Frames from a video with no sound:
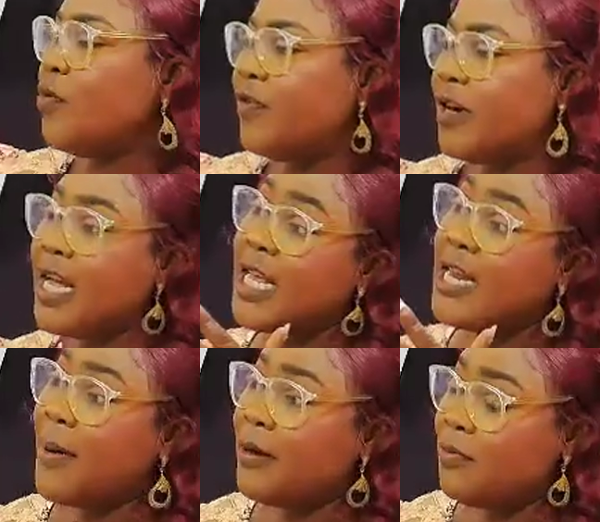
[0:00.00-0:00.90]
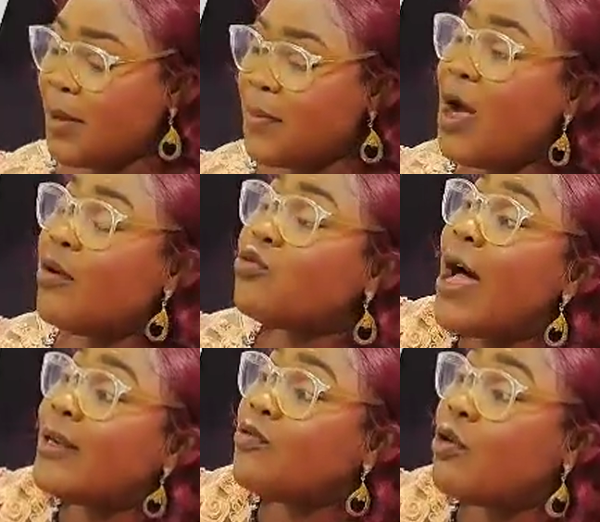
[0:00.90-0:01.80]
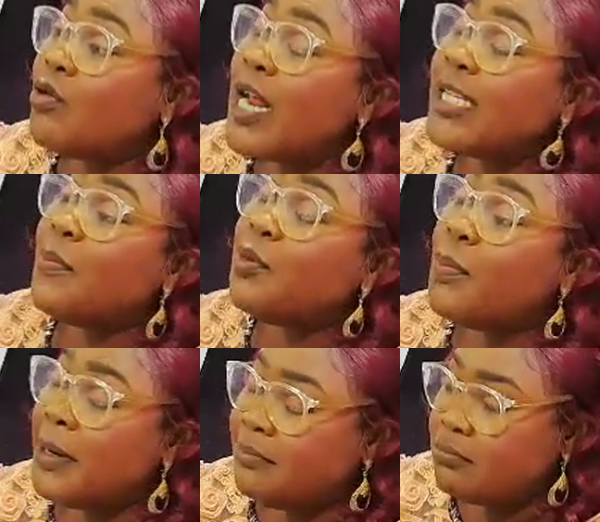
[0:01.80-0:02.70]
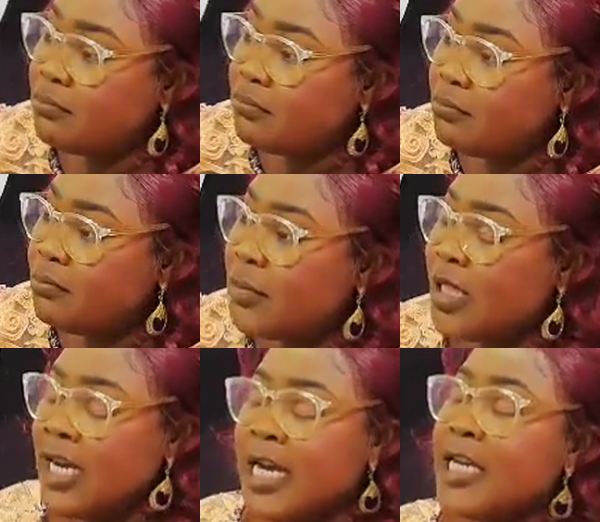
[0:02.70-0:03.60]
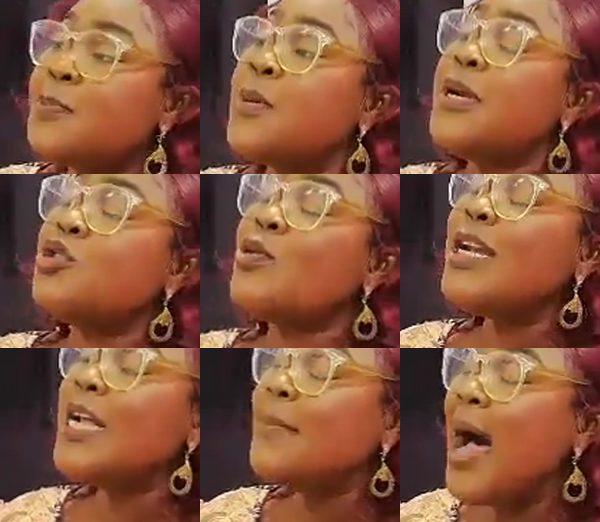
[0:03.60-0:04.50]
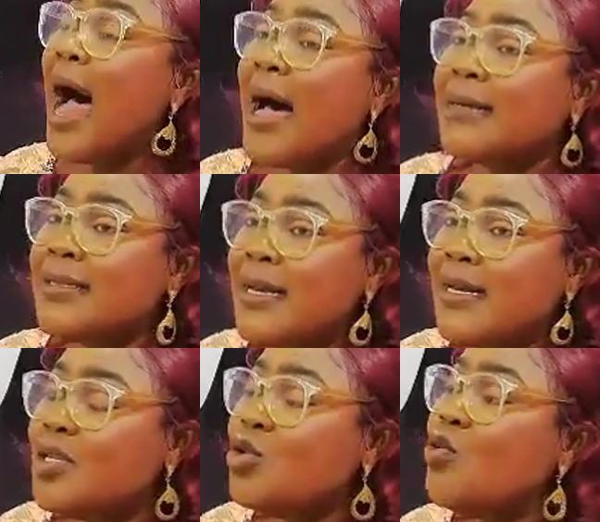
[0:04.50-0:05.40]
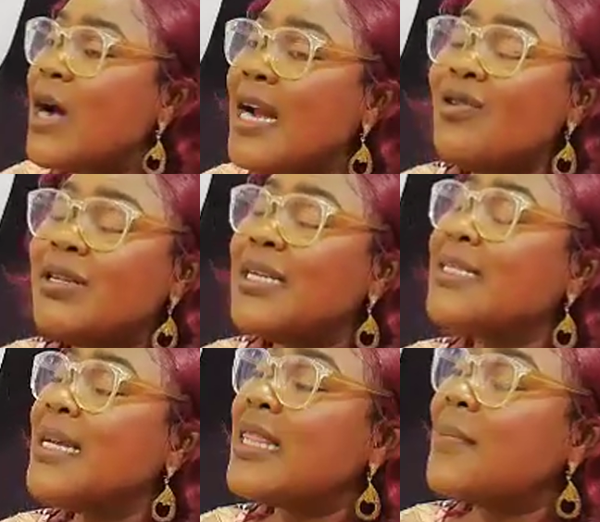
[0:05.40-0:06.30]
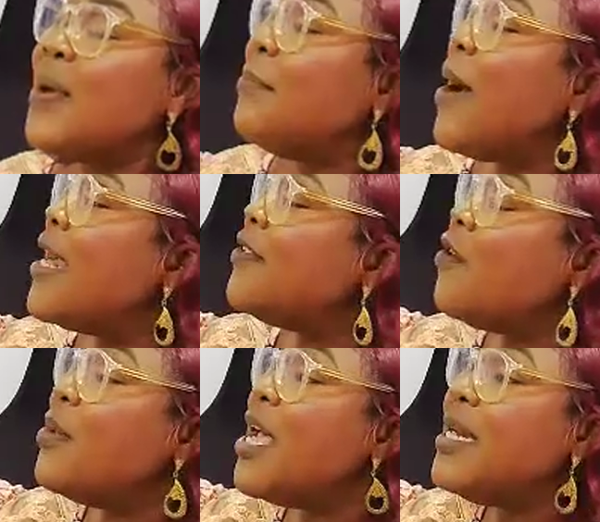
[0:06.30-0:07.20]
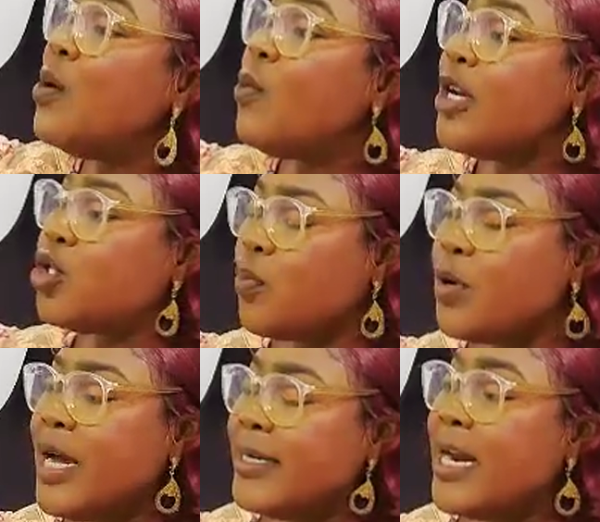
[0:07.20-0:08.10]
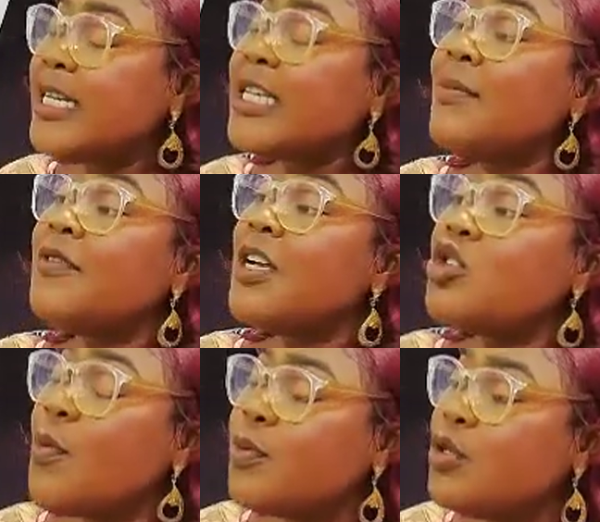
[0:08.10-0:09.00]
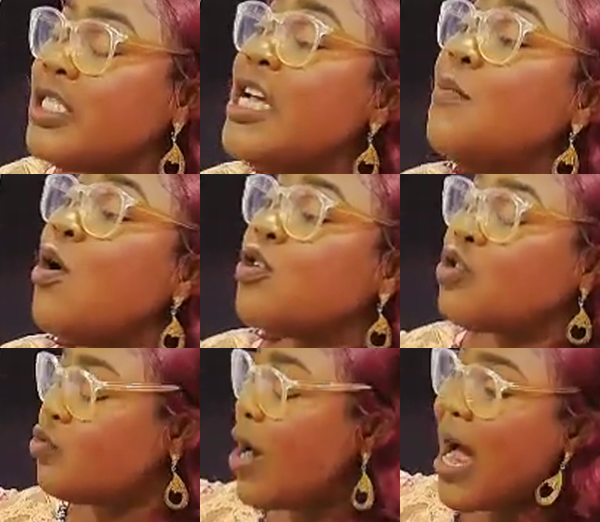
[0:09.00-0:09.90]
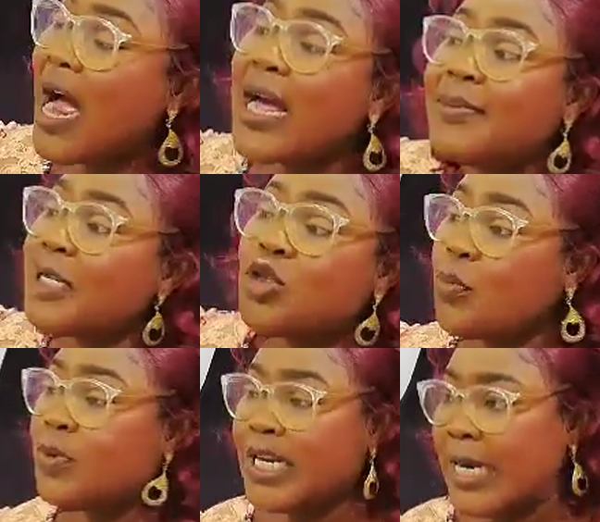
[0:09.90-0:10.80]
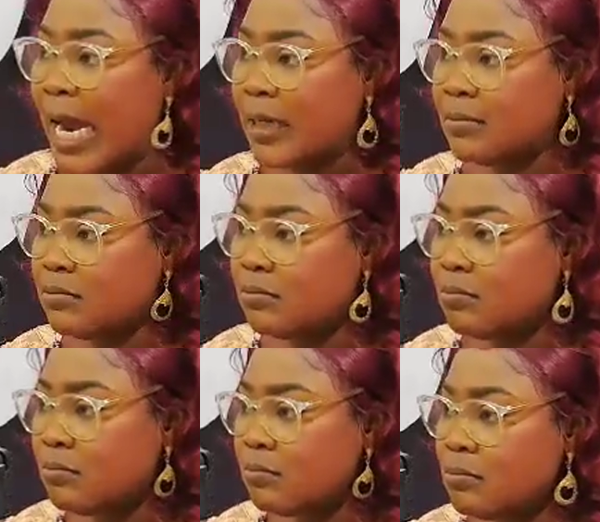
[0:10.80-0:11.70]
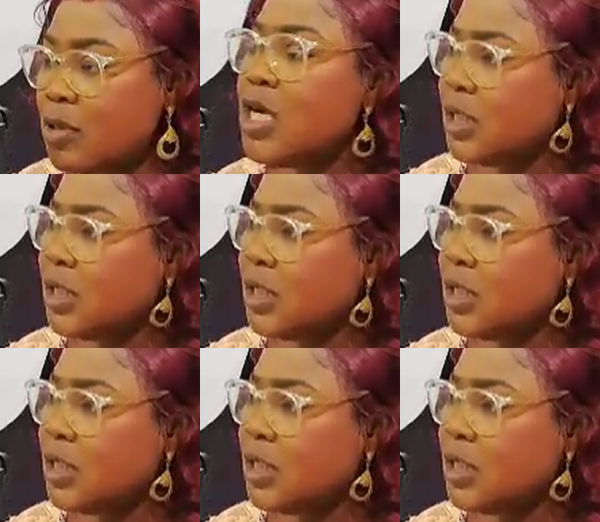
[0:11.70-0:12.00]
before na nya nipa no ba be auto ad no no there's a problem spiritual nema are things you cannot just get up and buy it from anywhere shop there are some of the shop no demons try a capture shop na dada mm.